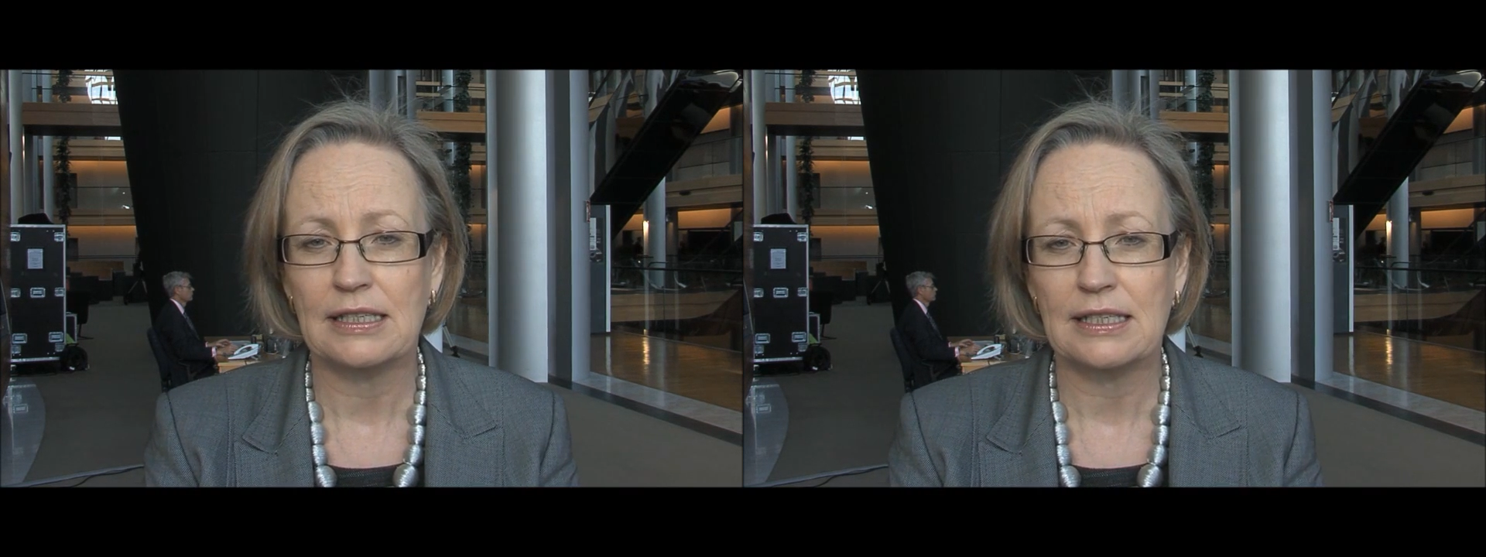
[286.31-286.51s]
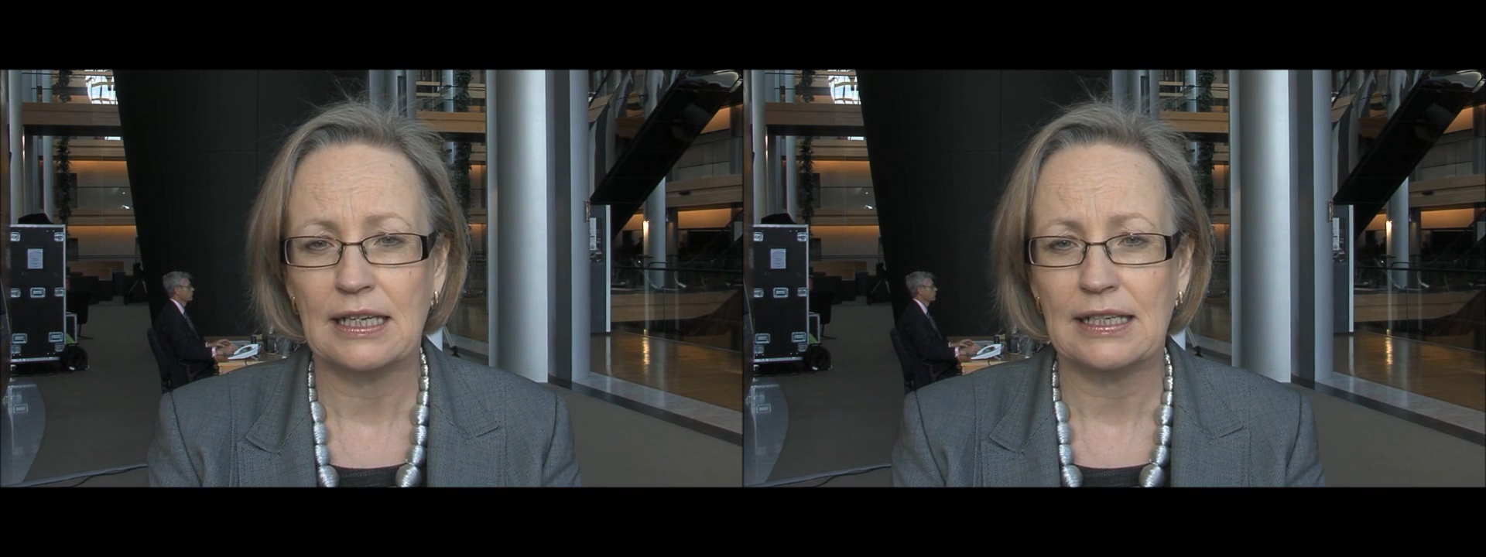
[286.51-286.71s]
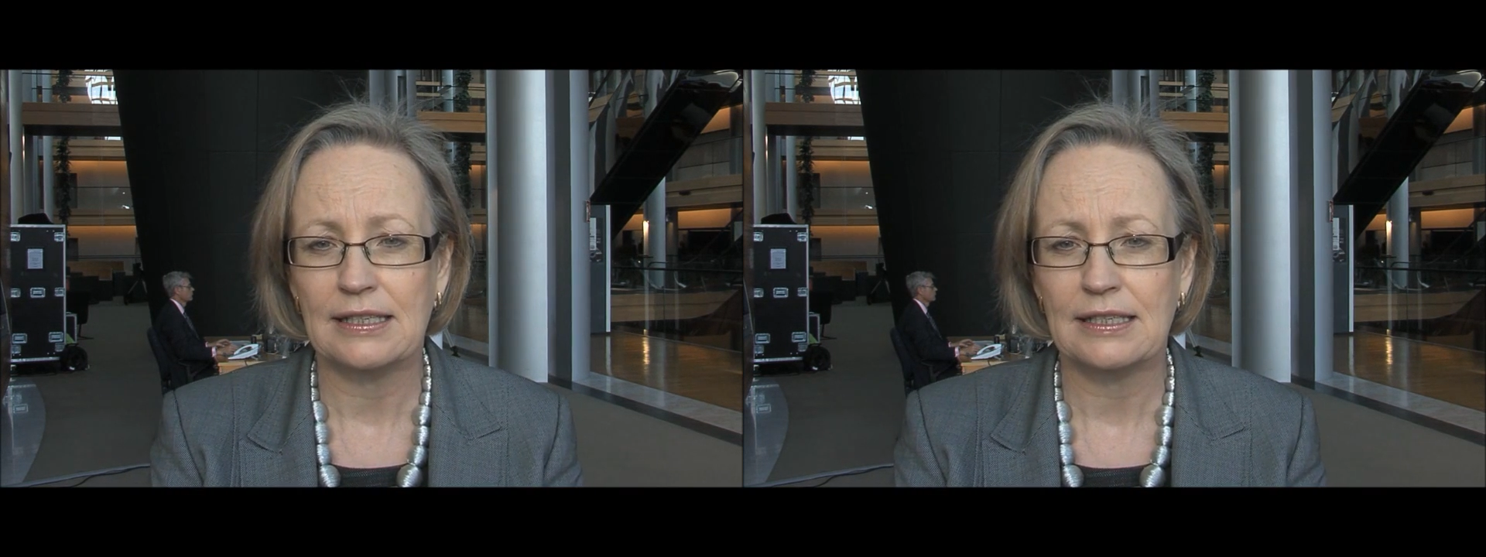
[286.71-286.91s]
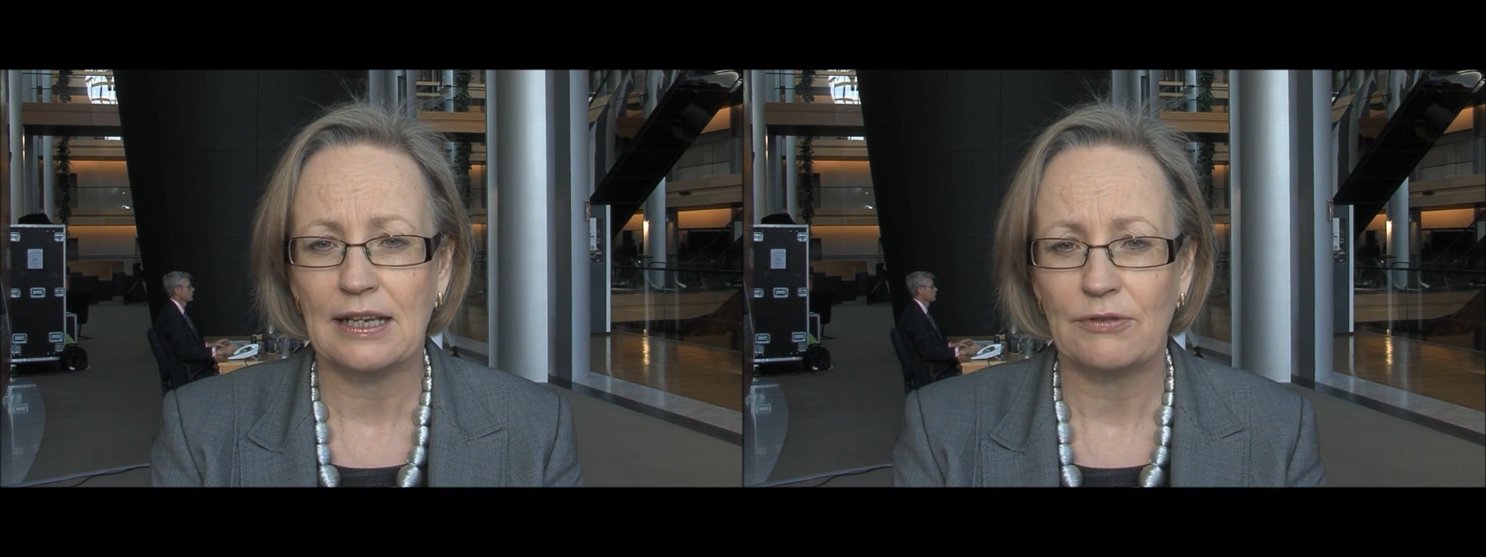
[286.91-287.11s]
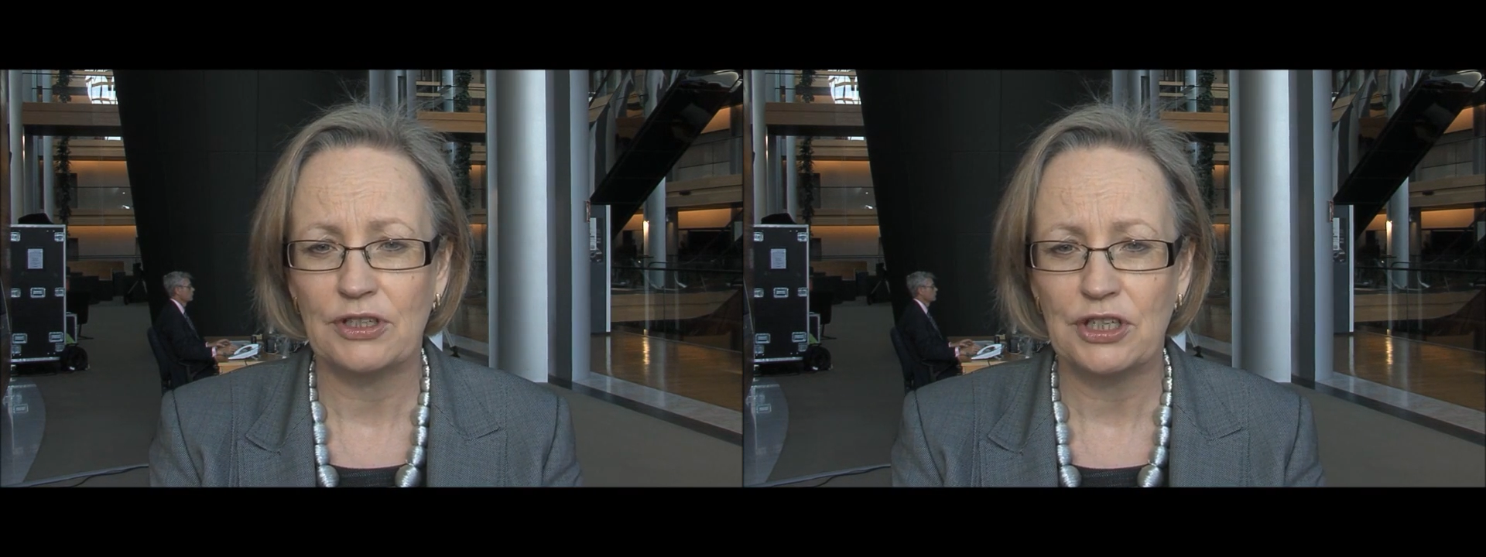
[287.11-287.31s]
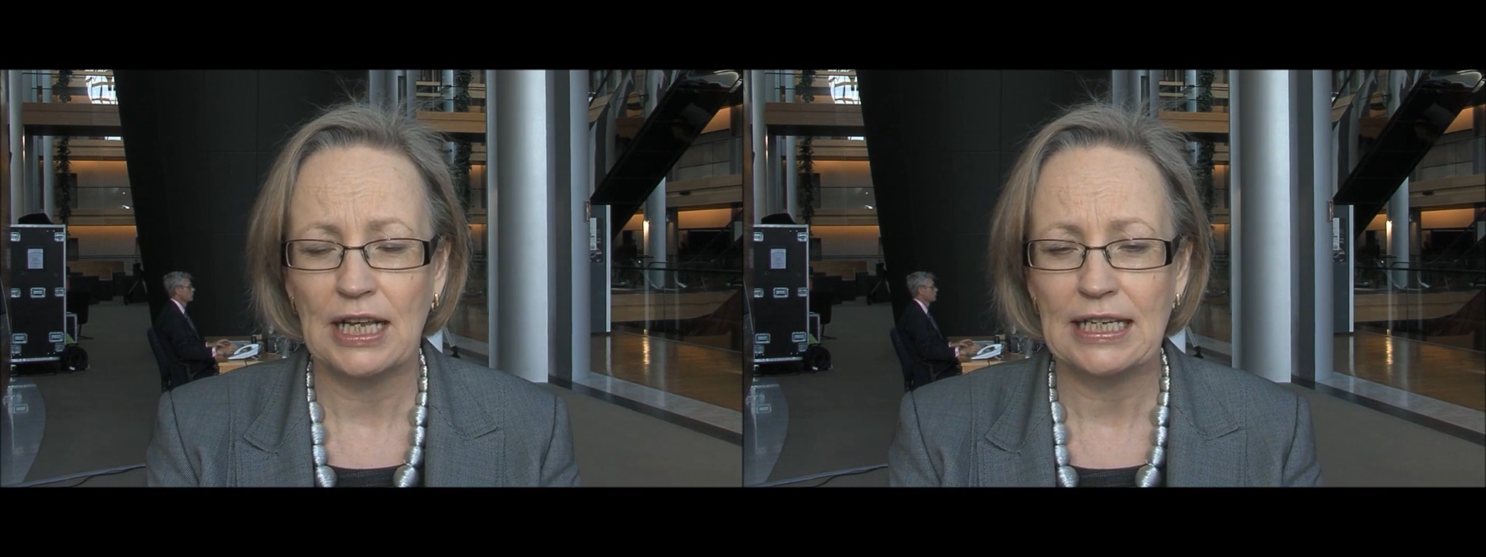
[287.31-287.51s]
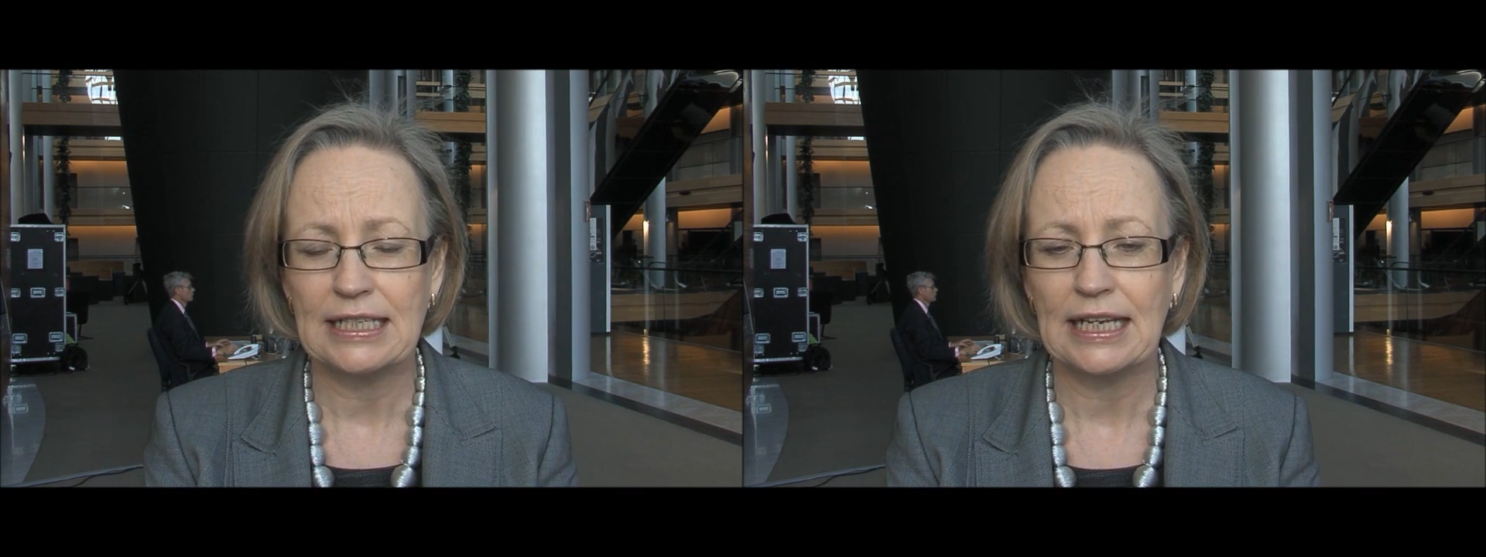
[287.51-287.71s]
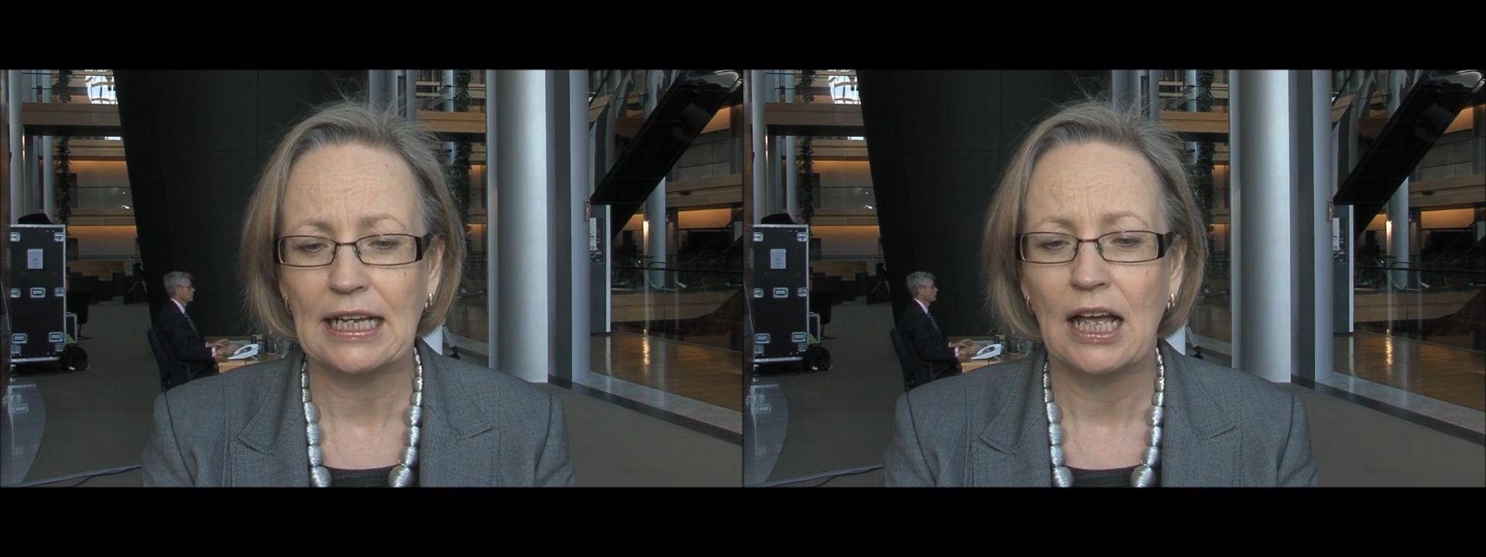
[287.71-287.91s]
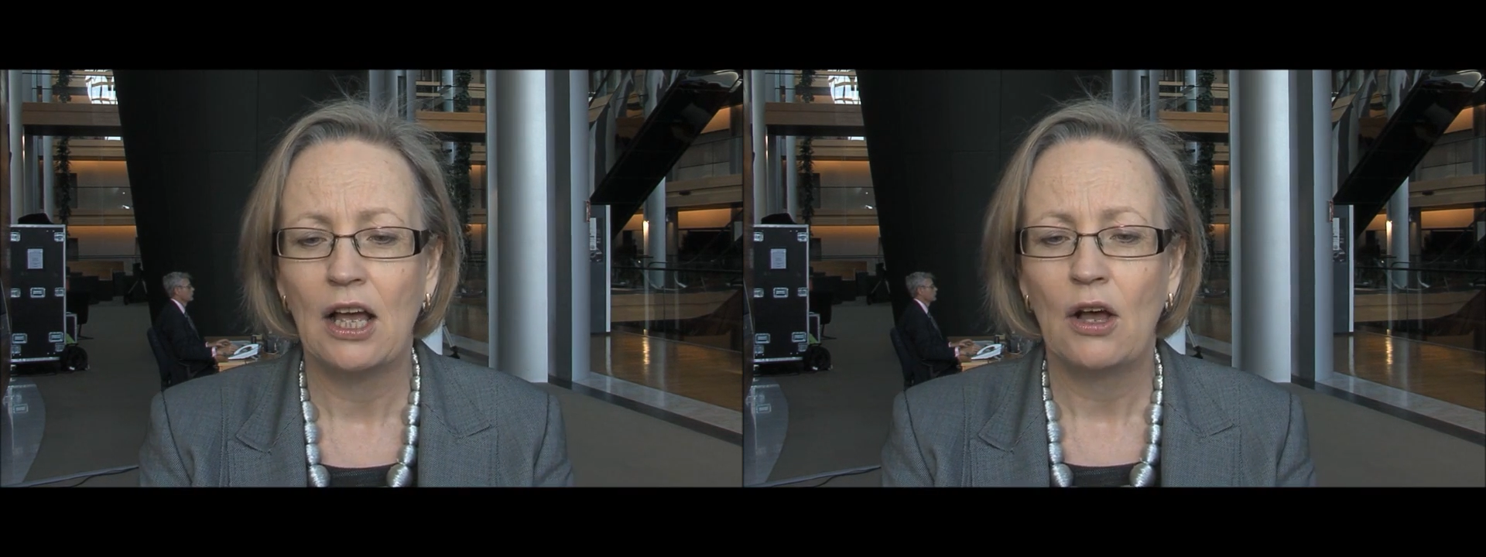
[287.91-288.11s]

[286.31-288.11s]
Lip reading: is originating,